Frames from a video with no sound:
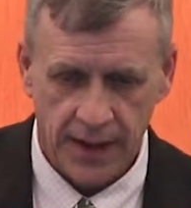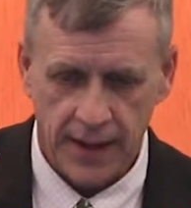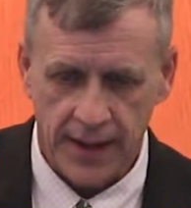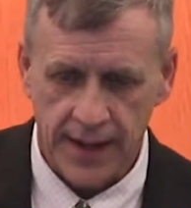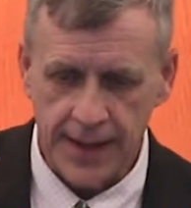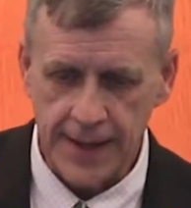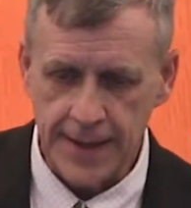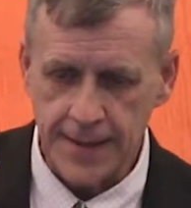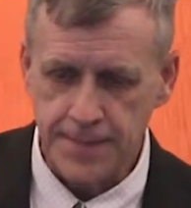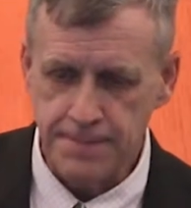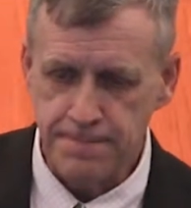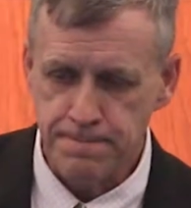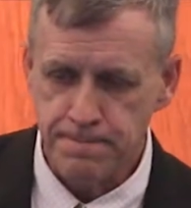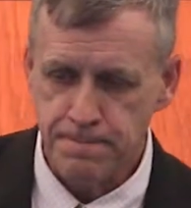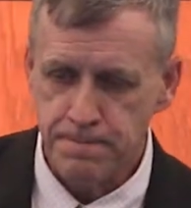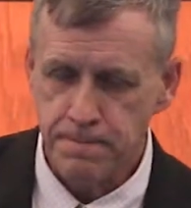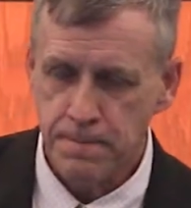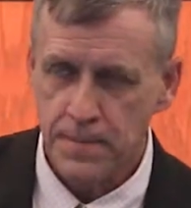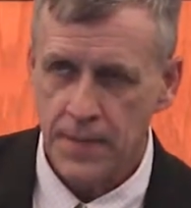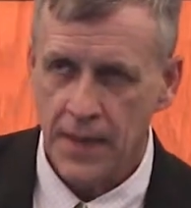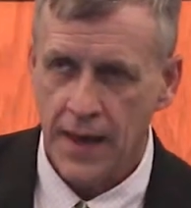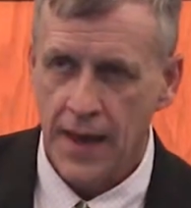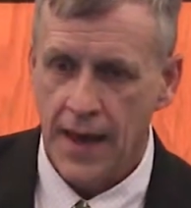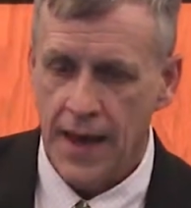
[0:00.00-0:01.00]
How
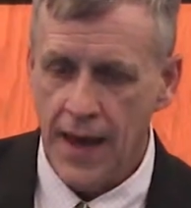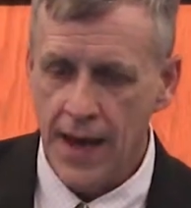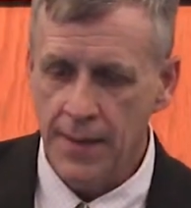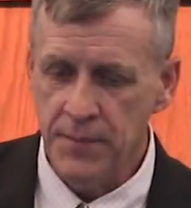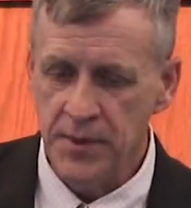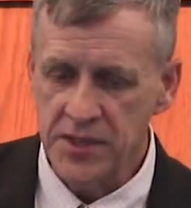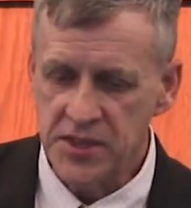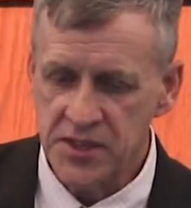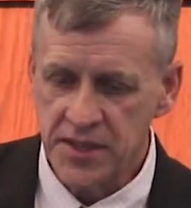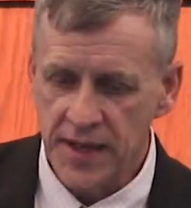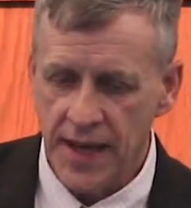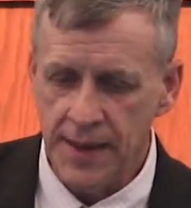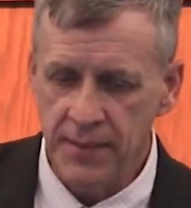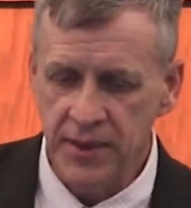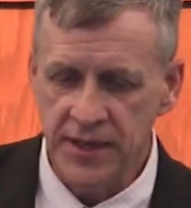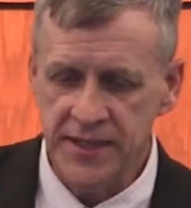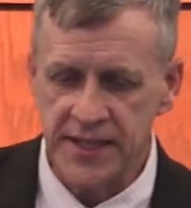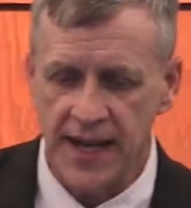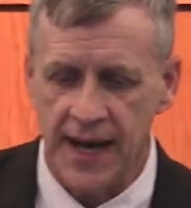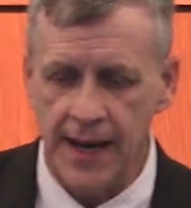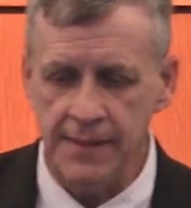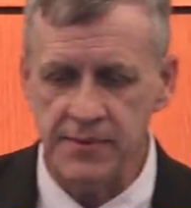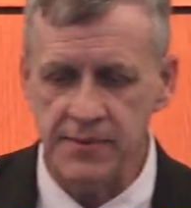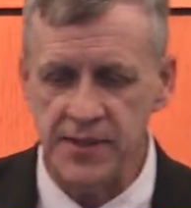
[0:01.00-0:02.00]
many
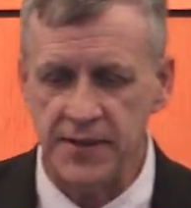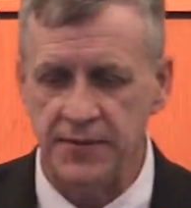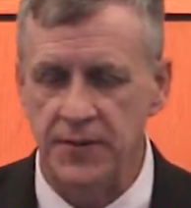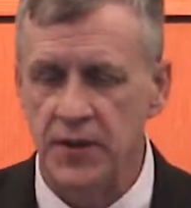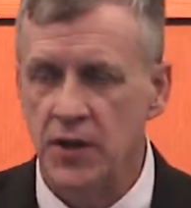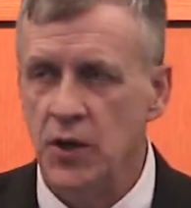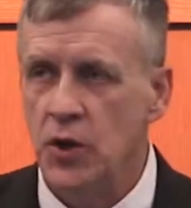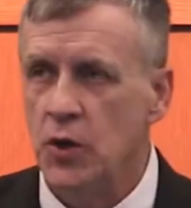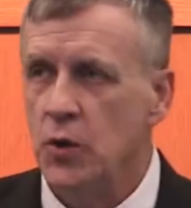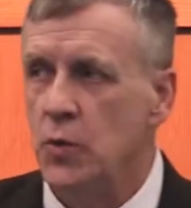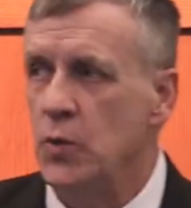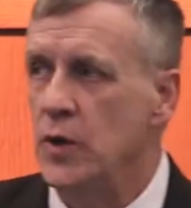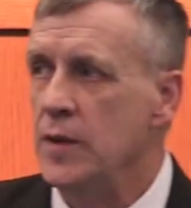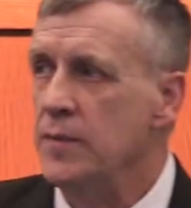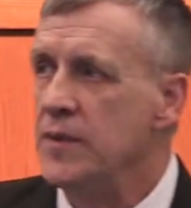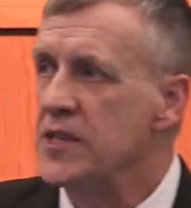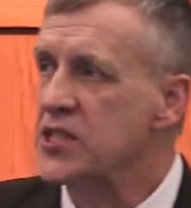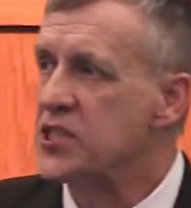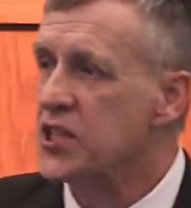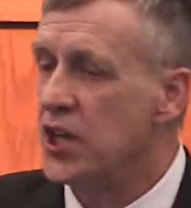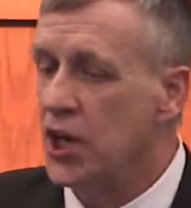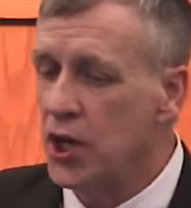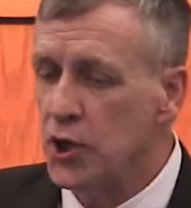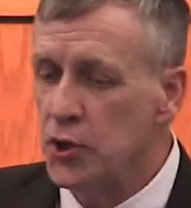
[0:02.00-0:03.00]
times have we
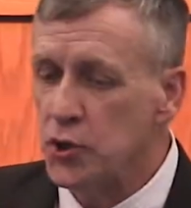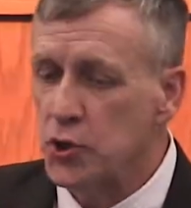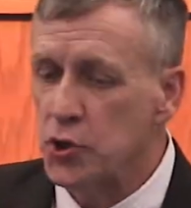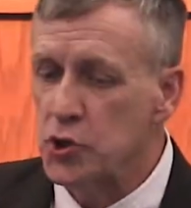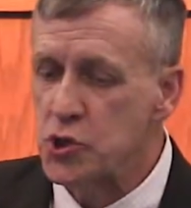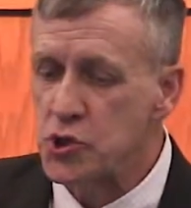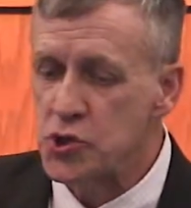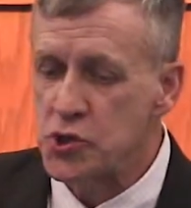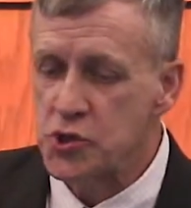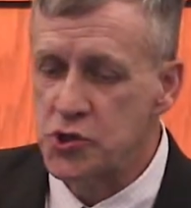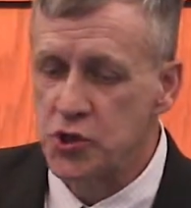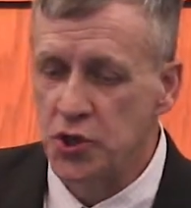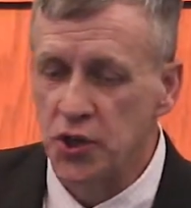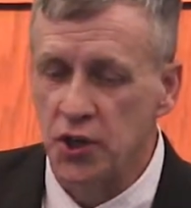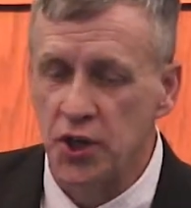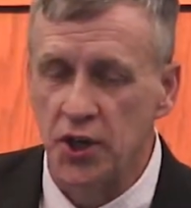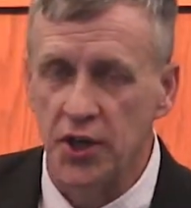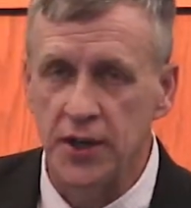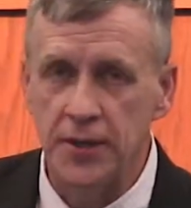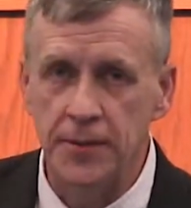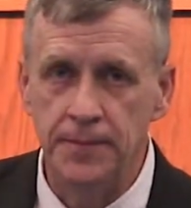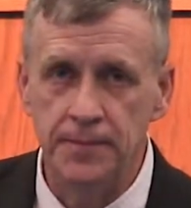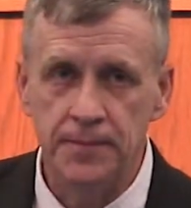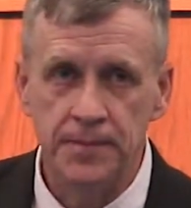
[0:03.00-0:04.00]

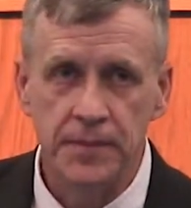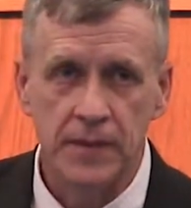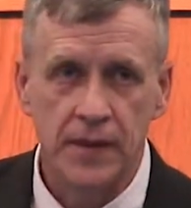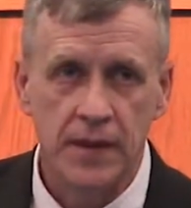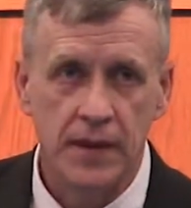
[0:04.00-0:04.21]
misunderstood